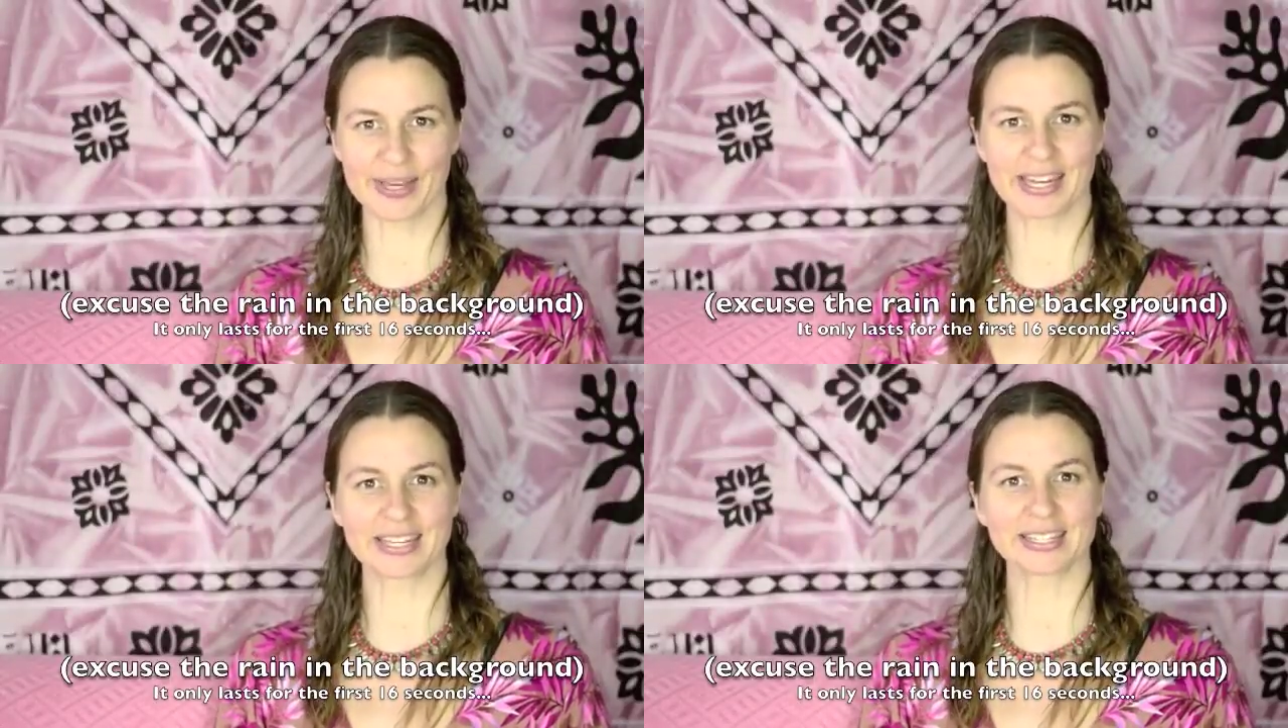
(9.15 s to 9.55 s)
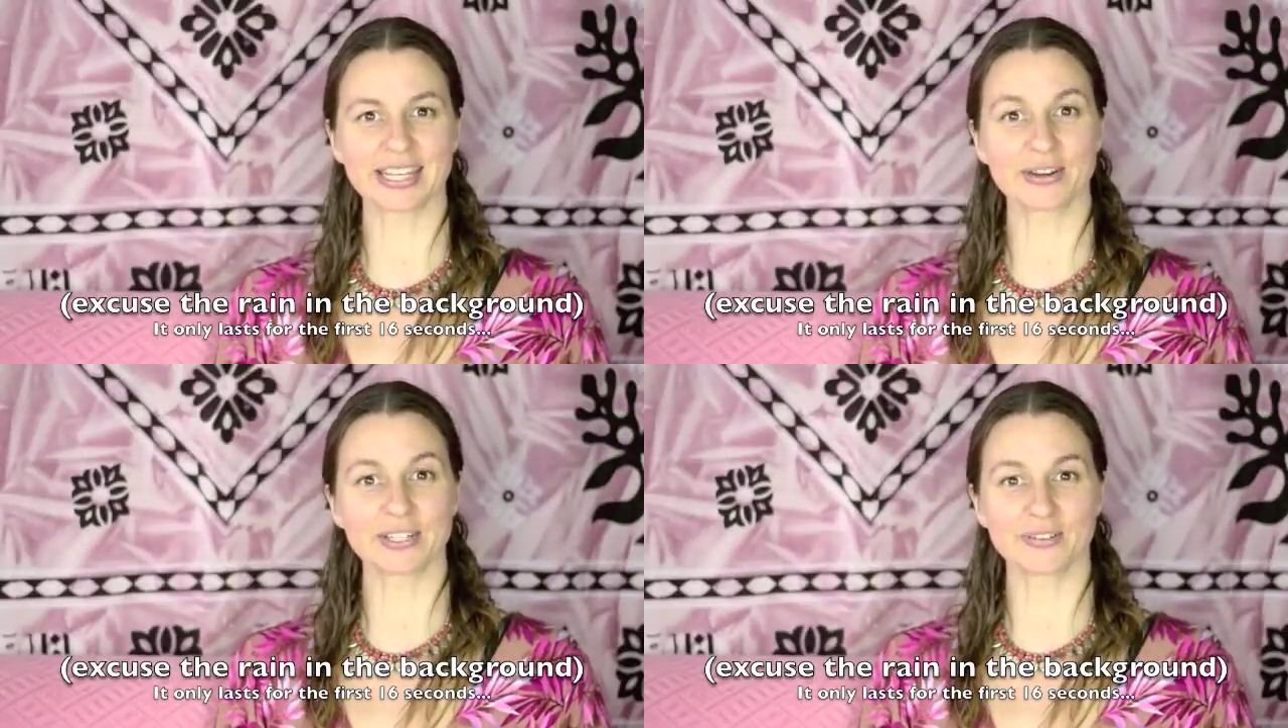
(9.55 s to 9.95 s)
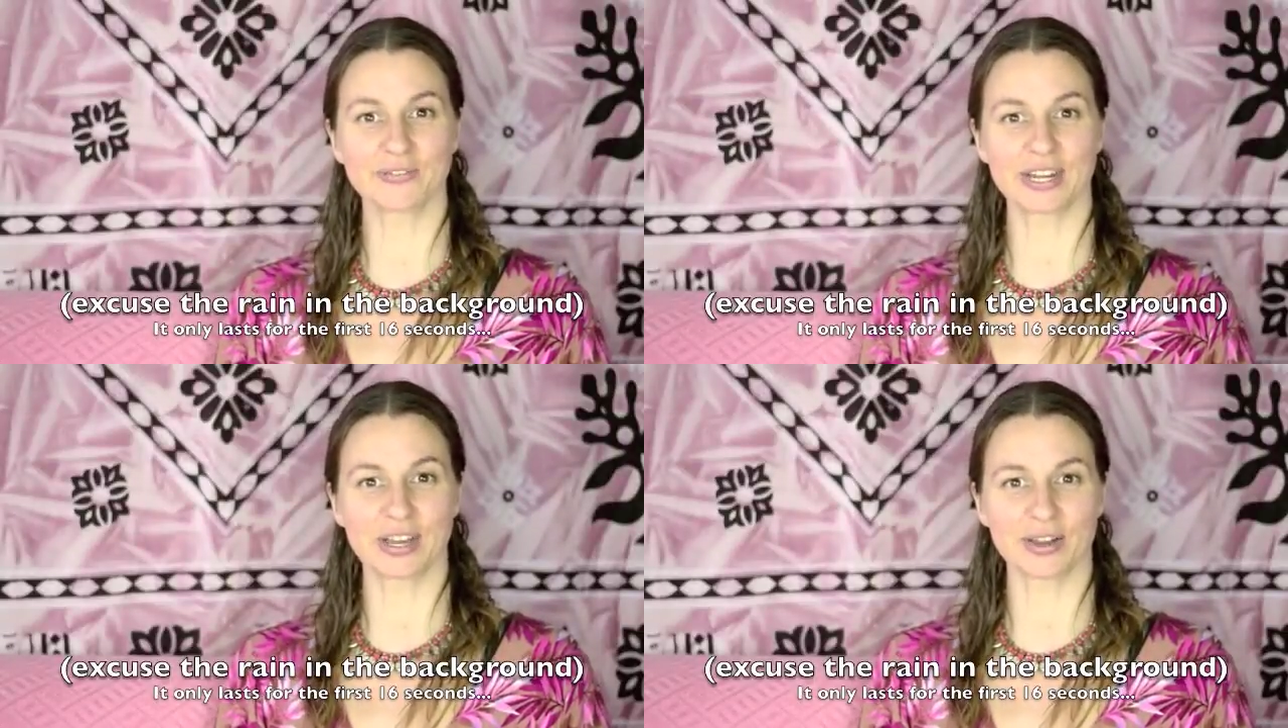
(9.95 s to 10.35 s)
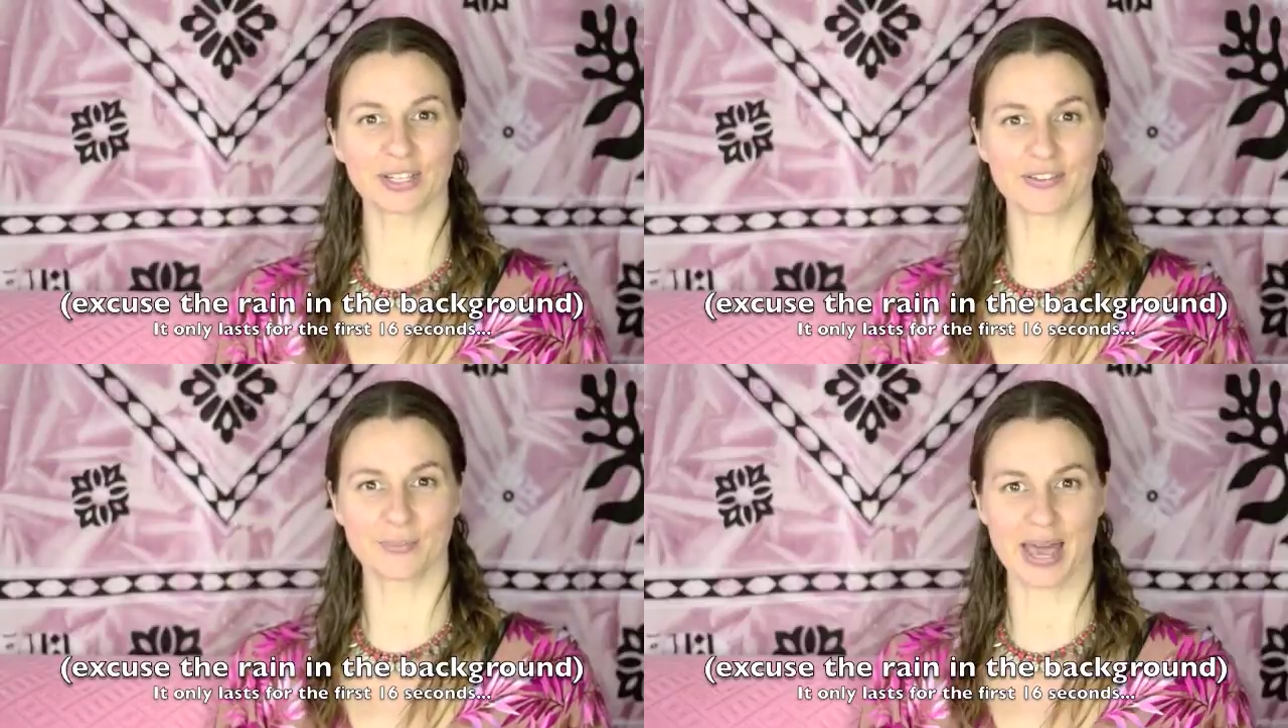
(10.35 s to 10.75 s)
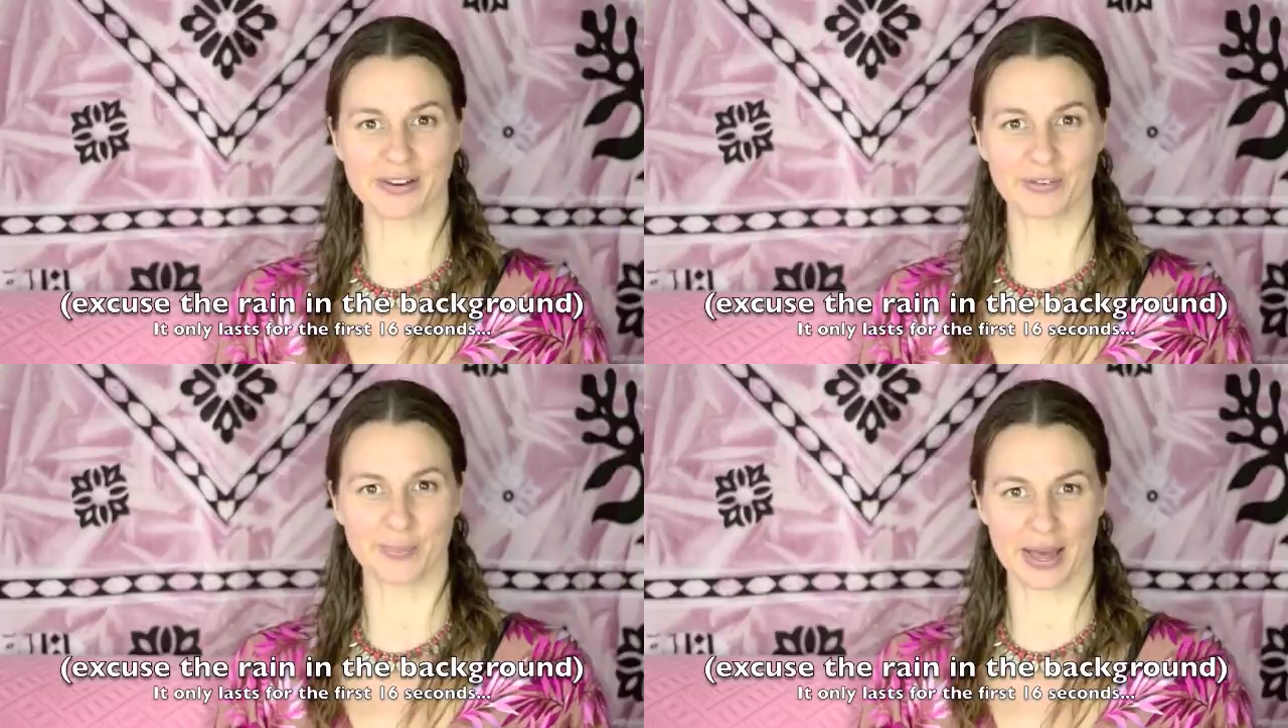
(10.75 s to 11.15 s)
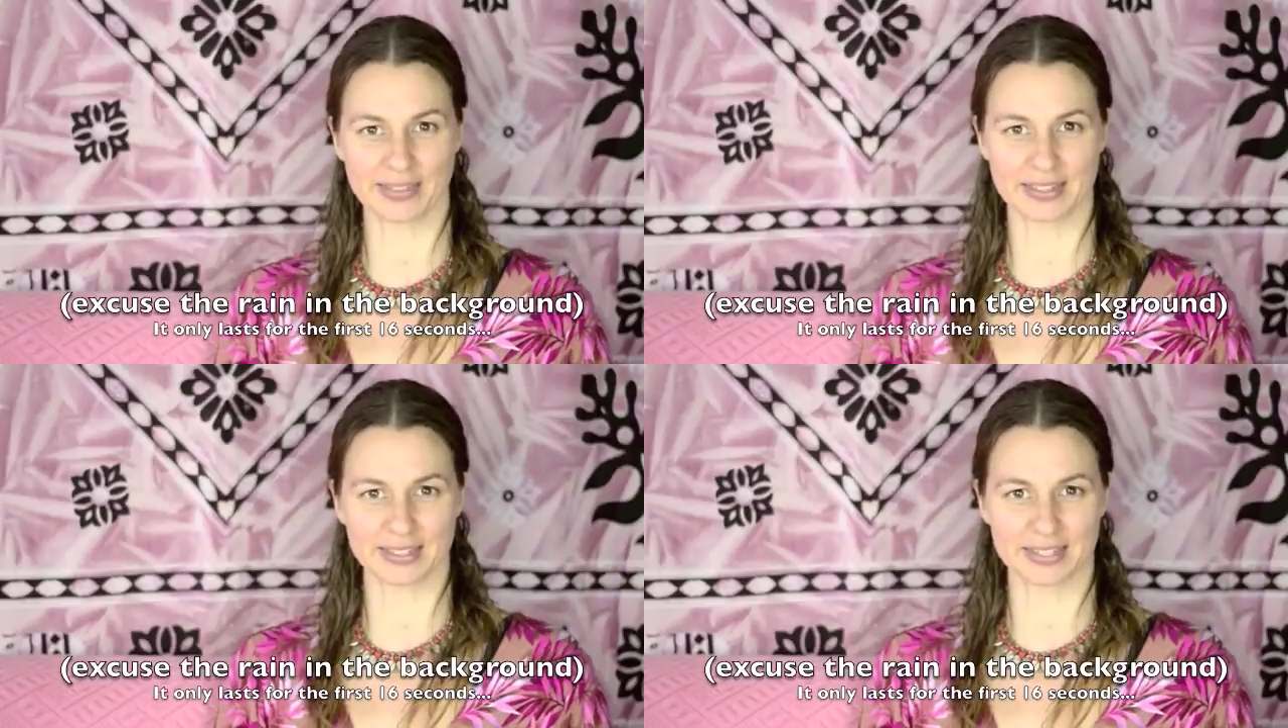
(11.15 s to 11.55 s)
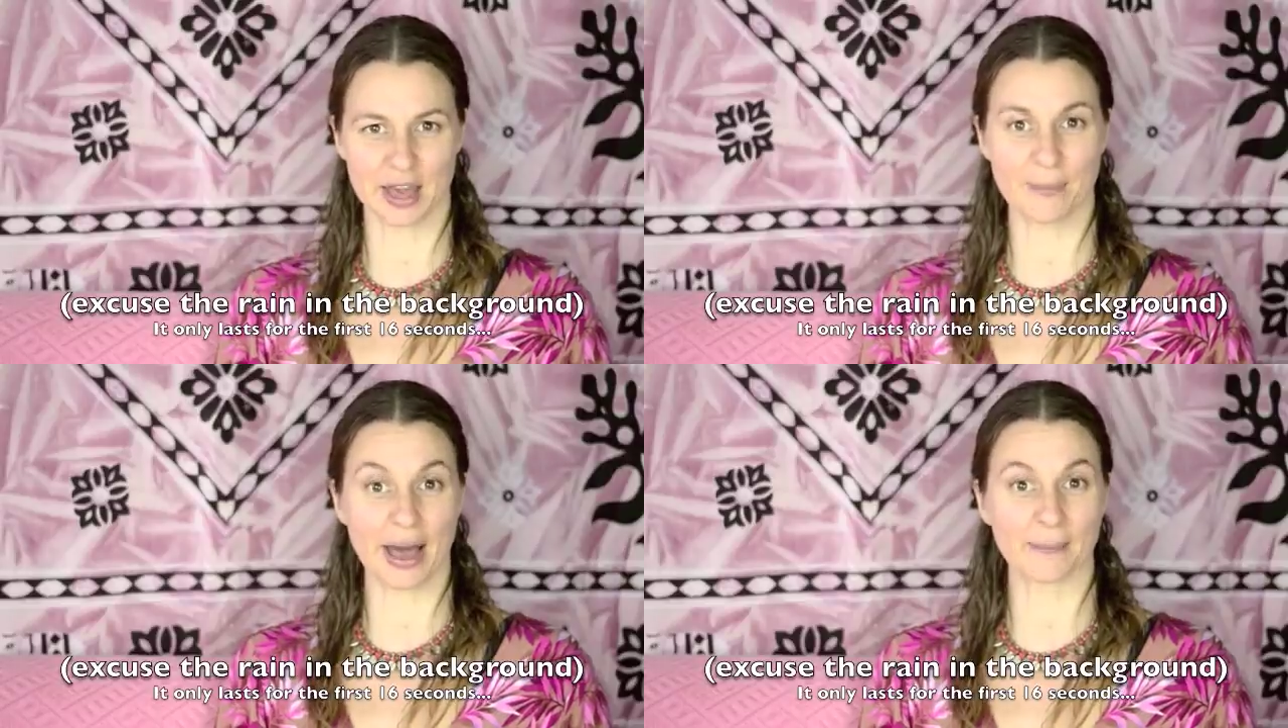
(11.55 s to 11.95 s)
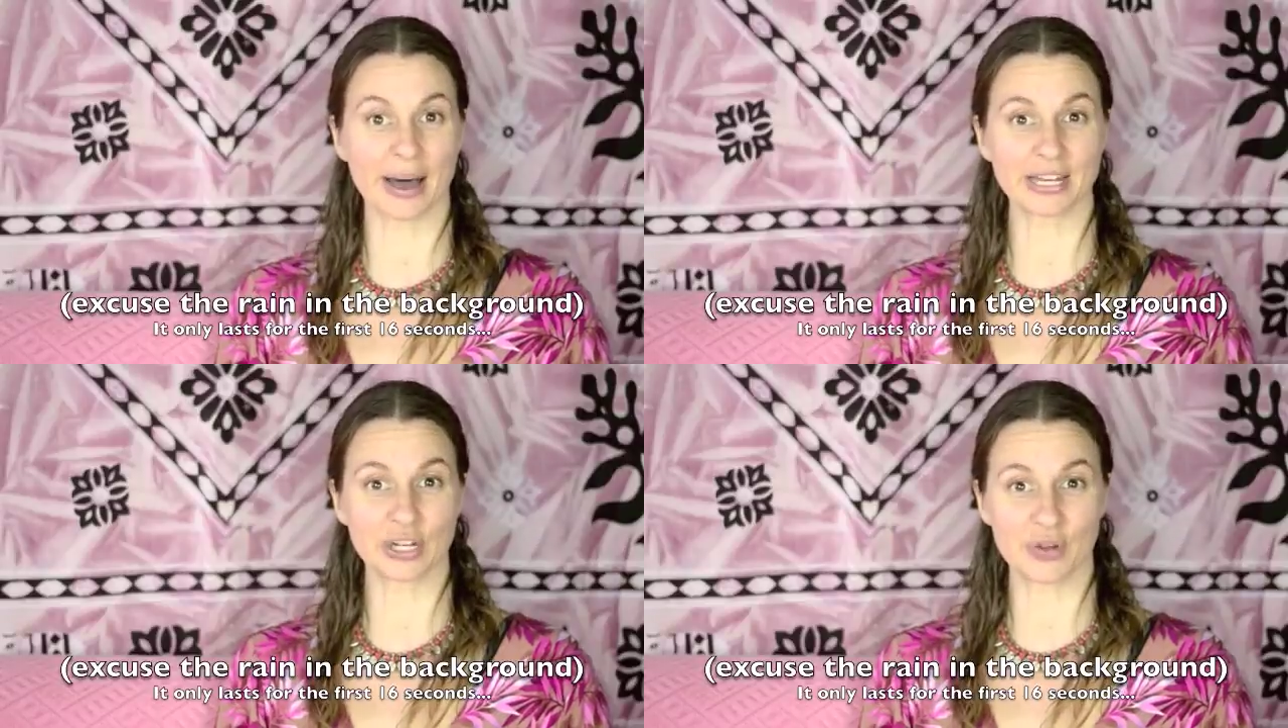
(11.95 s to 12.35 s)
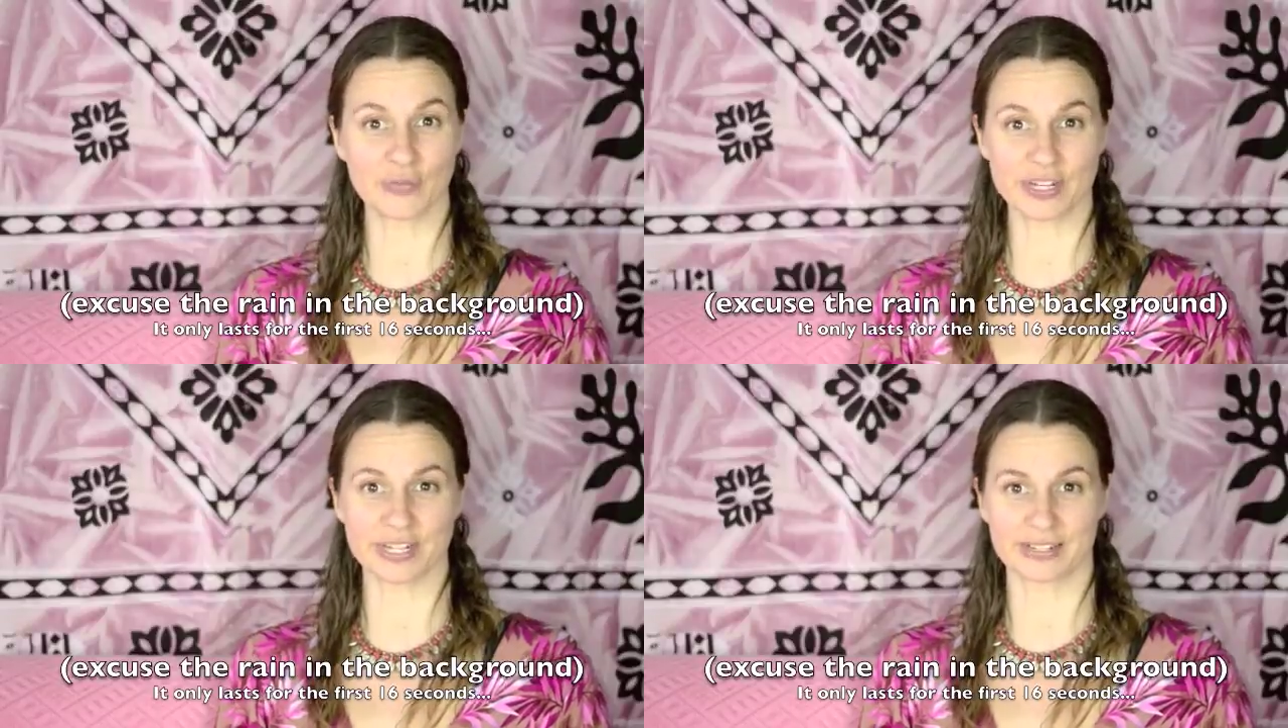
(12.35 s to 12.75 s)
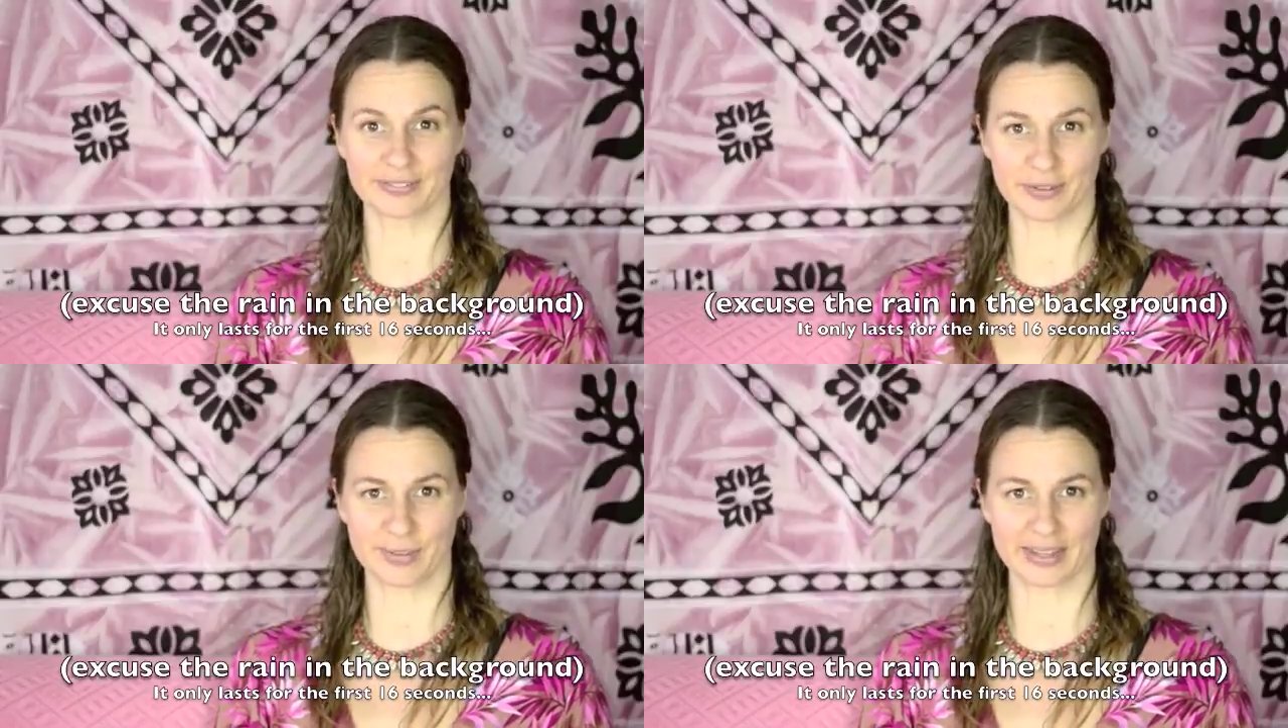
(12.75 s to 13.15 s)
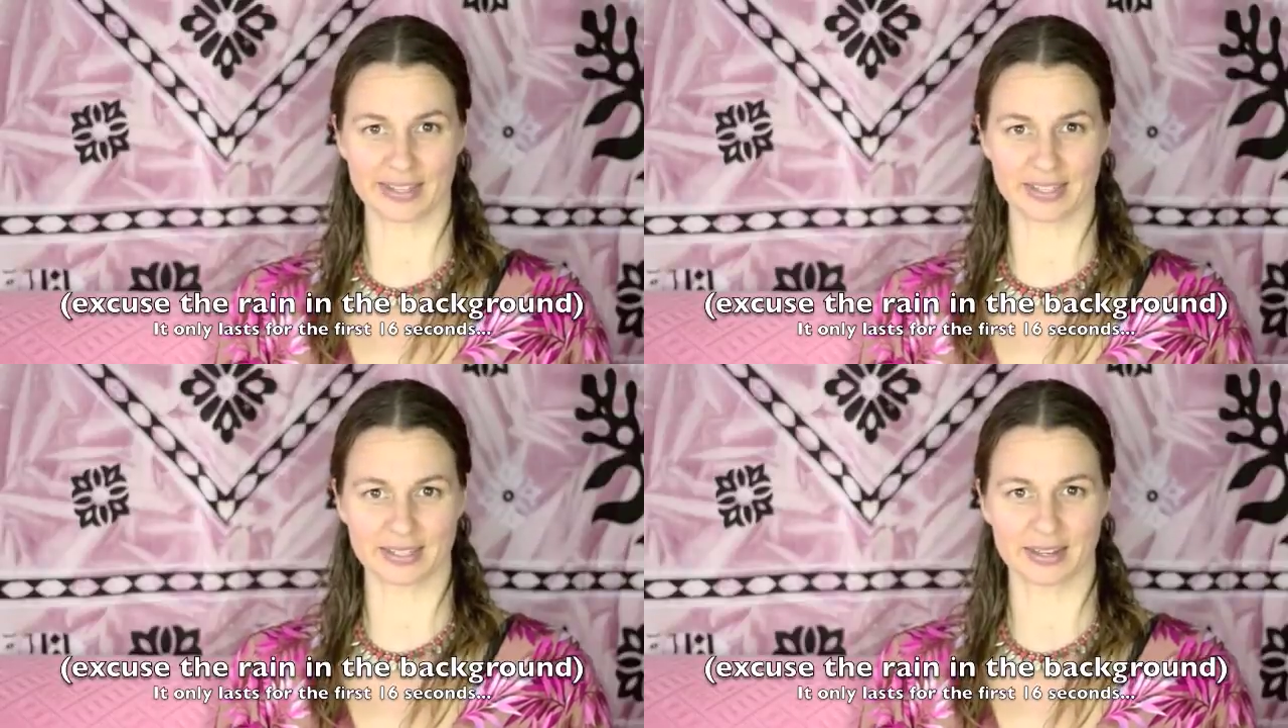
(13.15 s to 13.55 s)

in a series of videos I've made for mothers about my new vision for mothers.